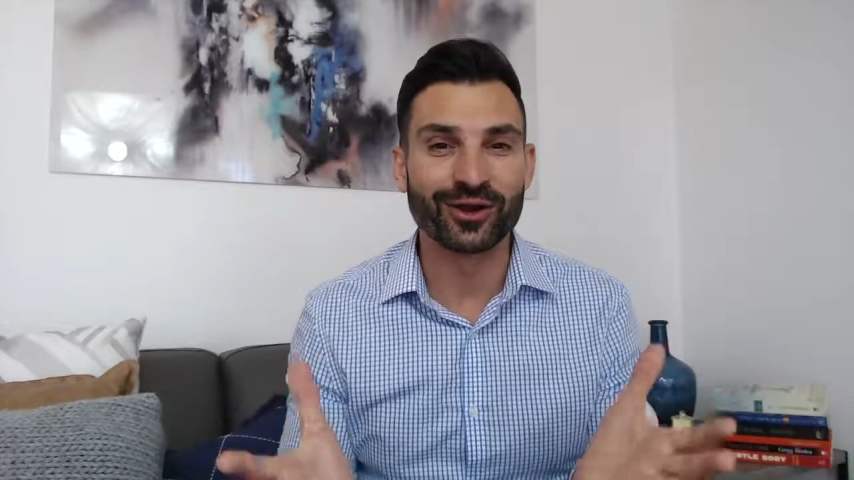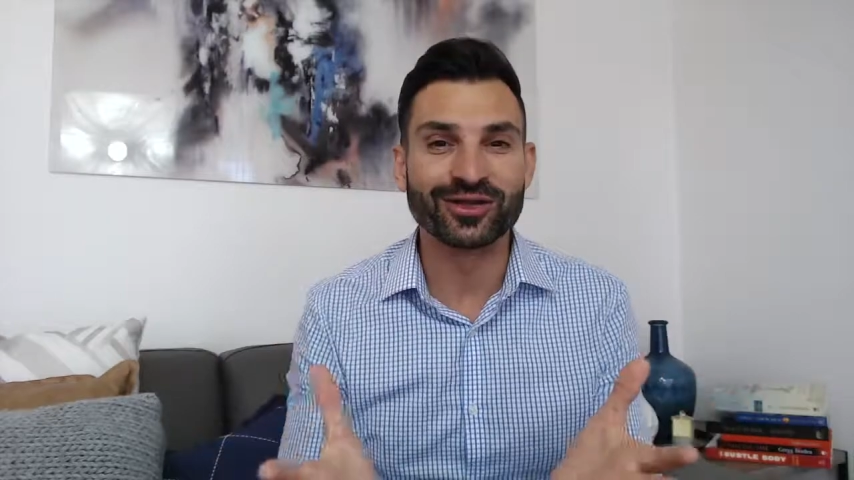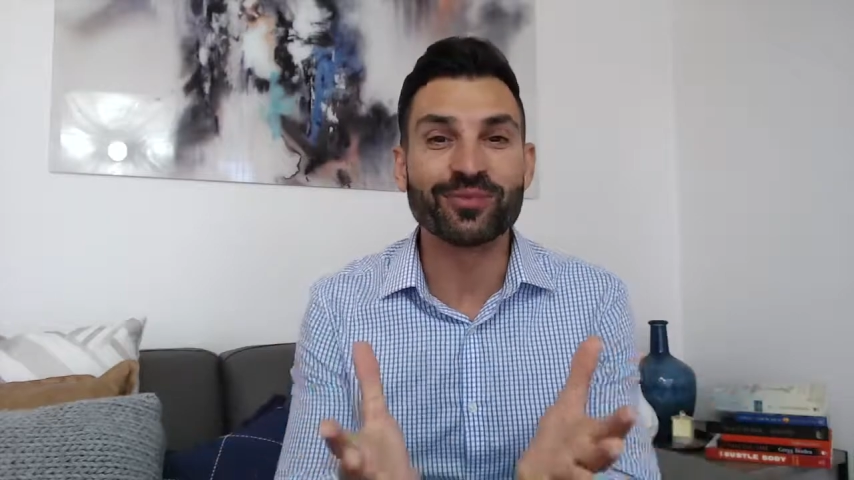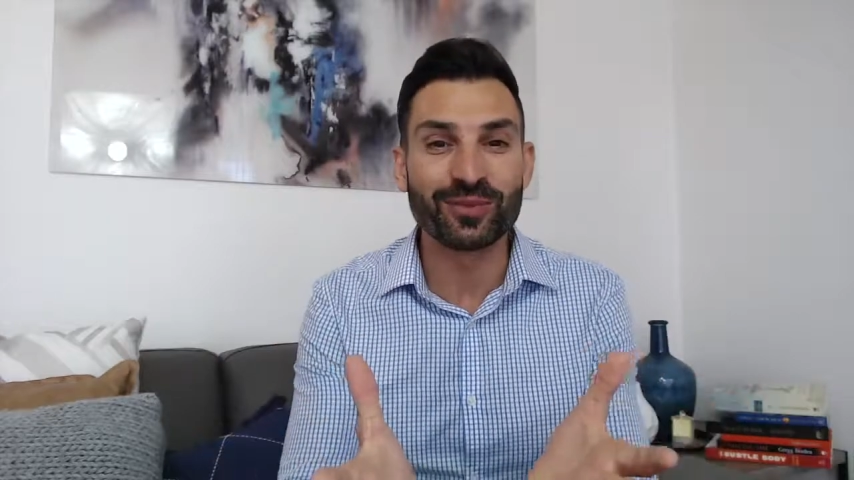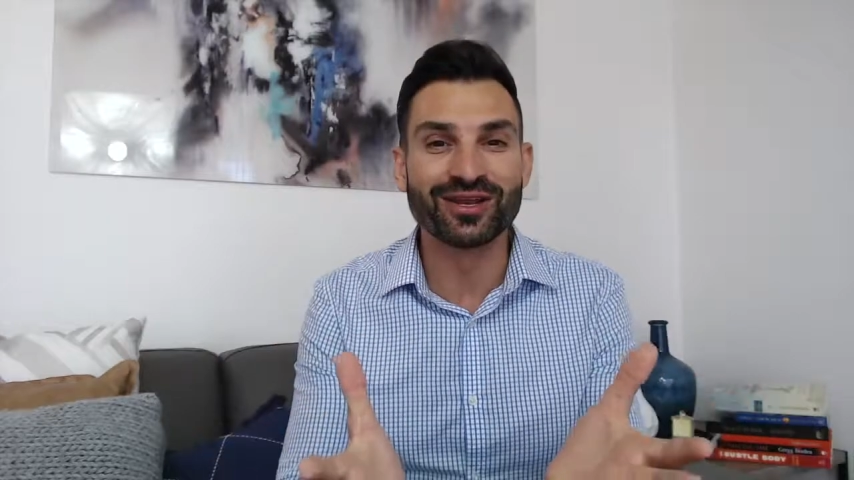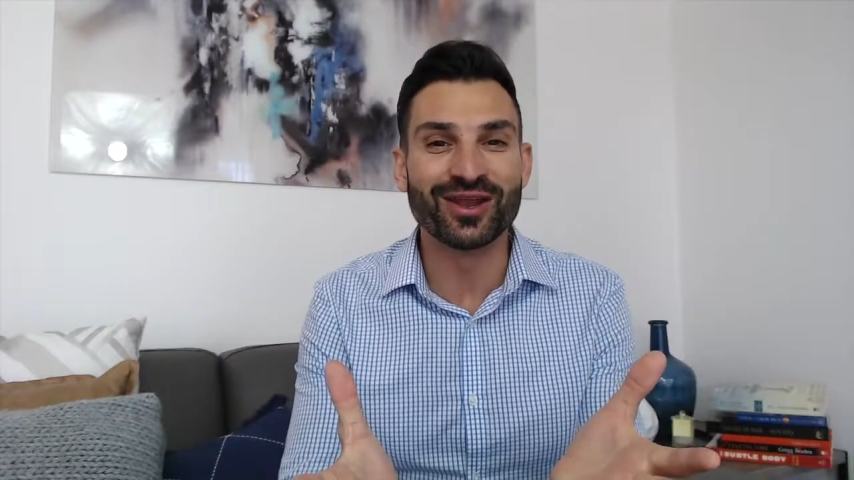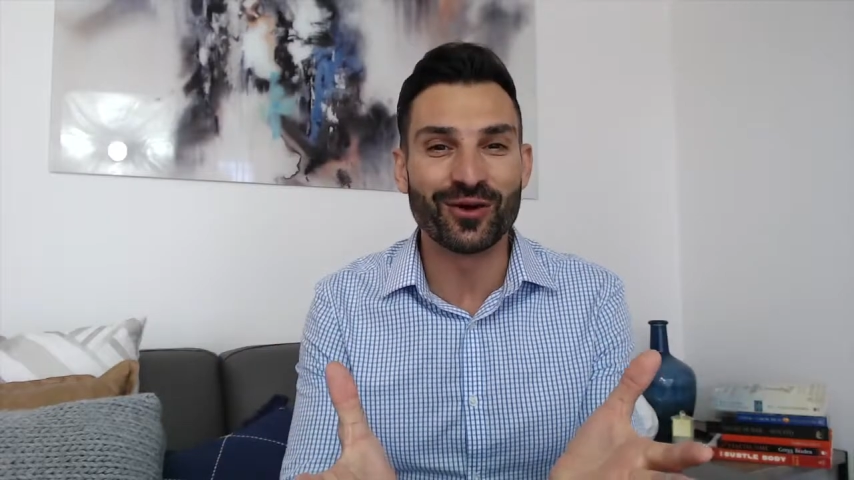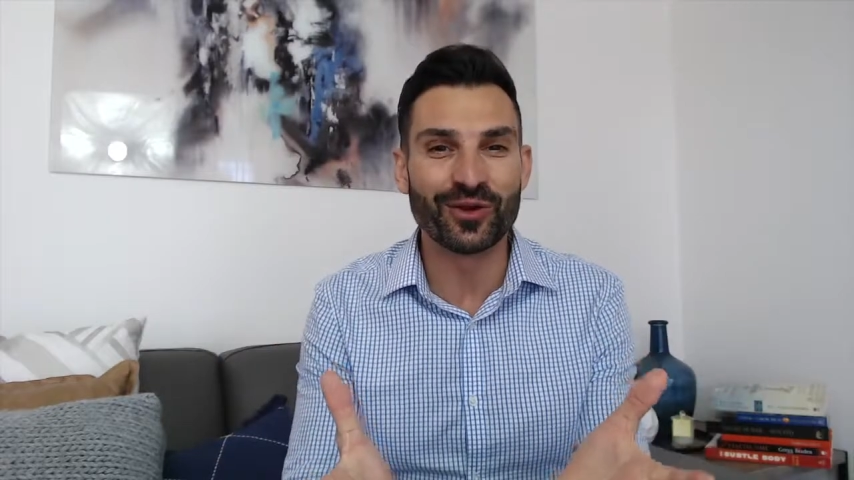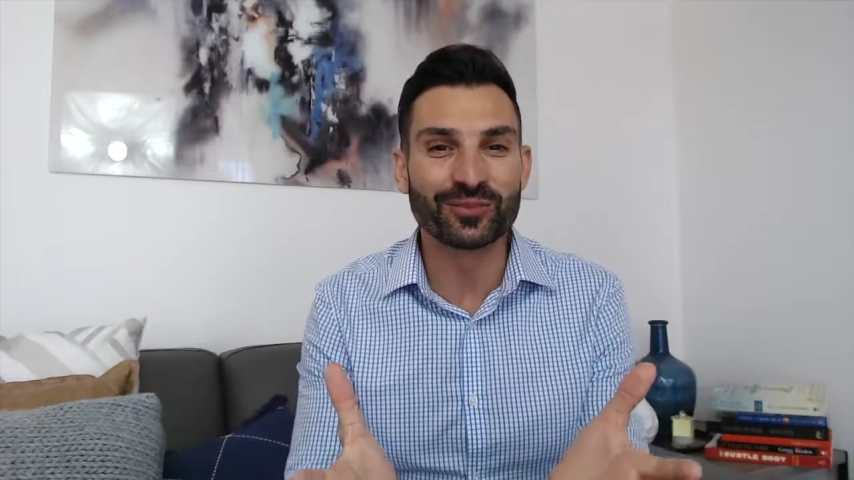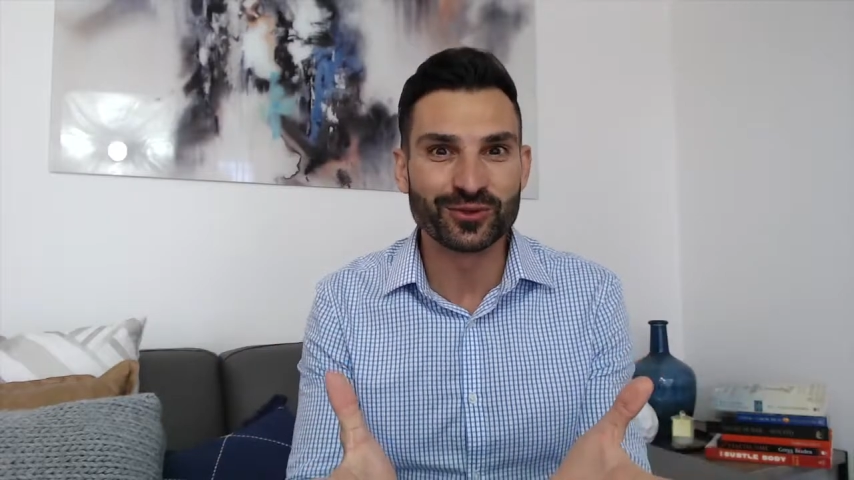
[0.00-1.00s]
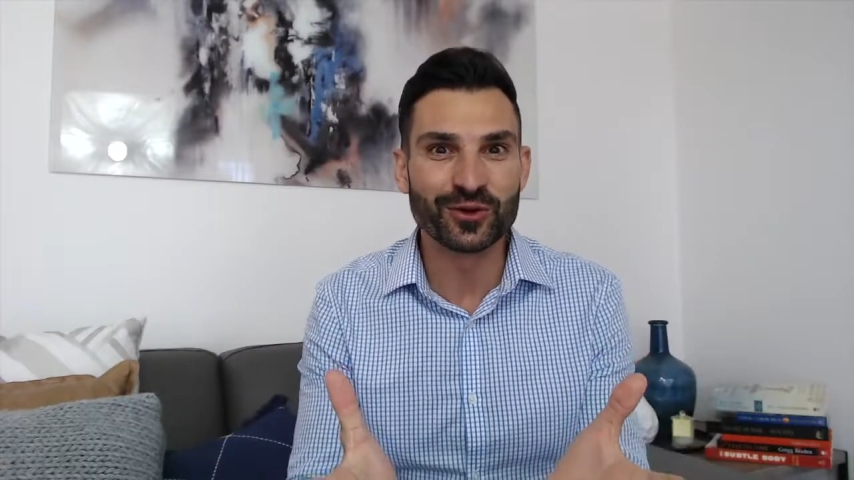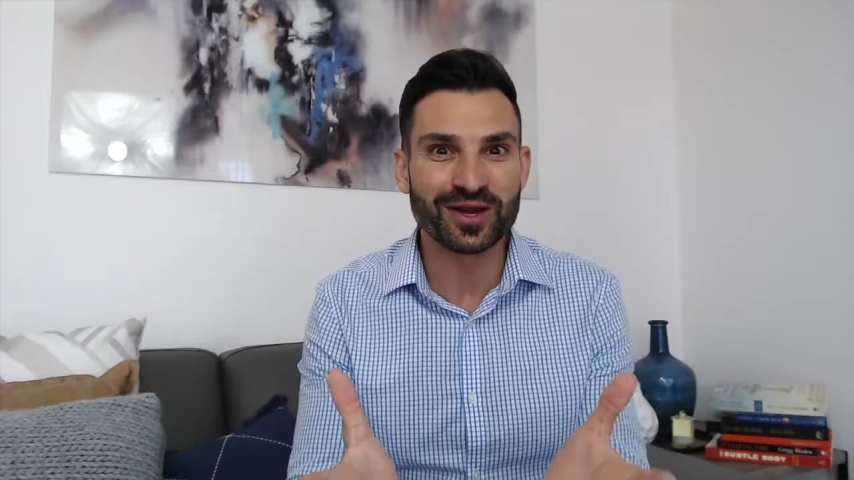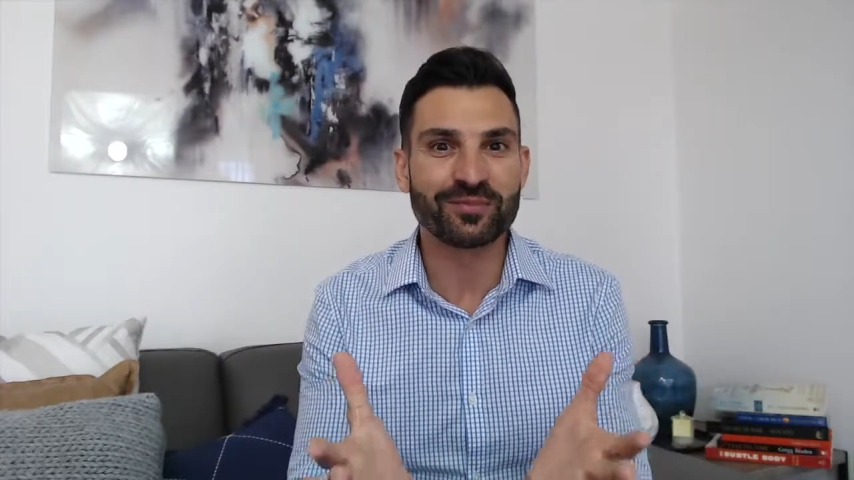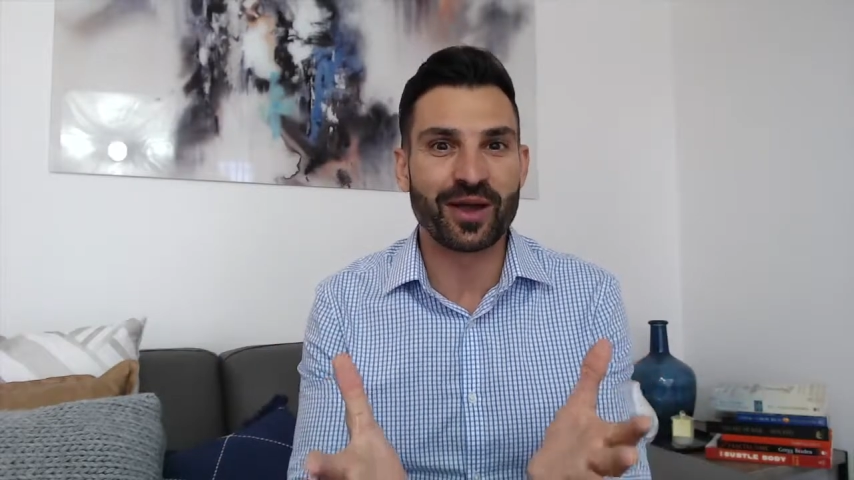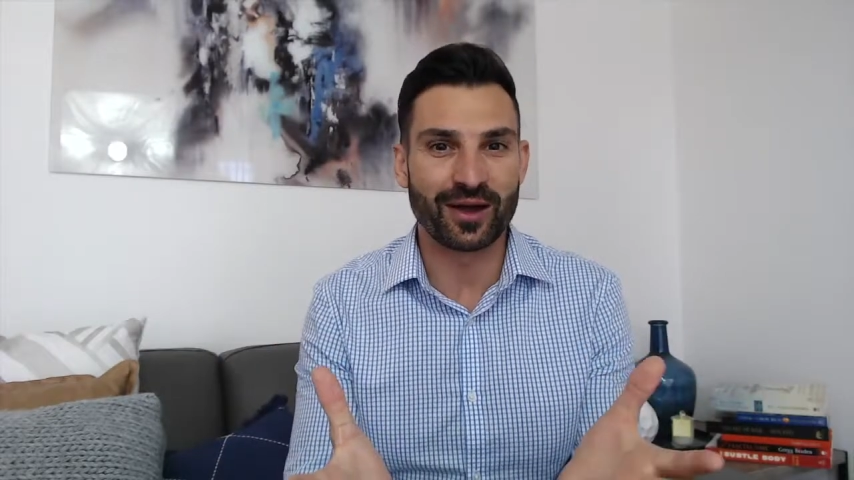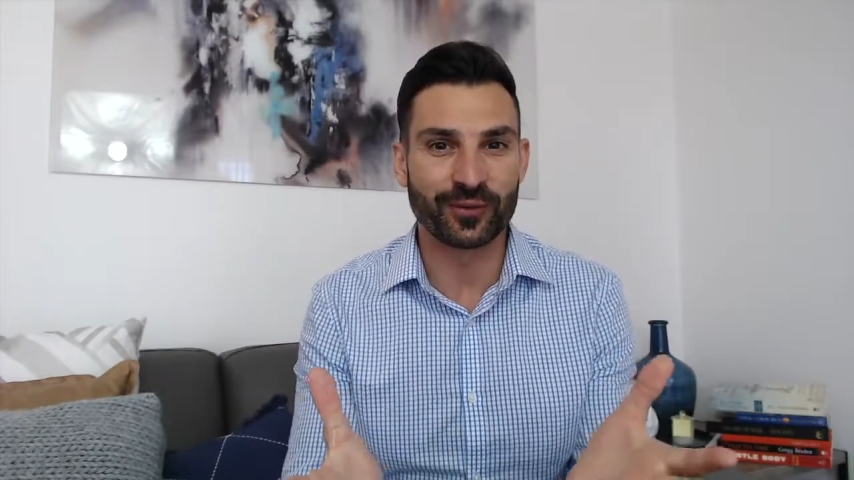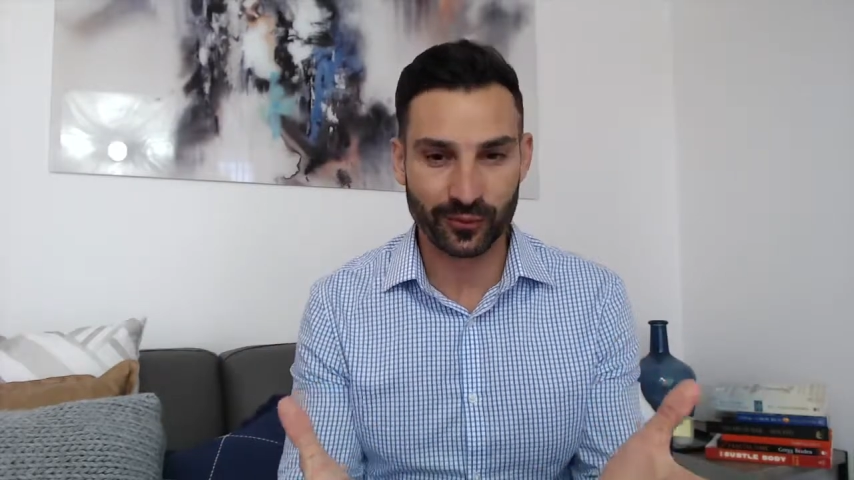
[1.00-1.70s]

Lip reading: And you probably know what I'm talking about